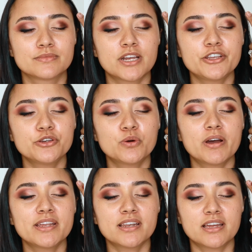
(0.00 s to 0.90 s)
Are you
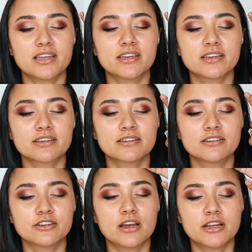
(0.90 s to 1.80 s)
quite like,
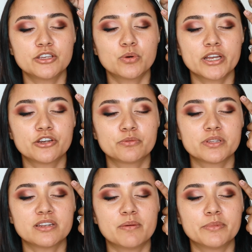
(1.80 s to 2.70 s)
are you quite good
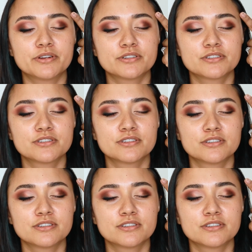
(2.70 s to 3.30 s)
with numbers? I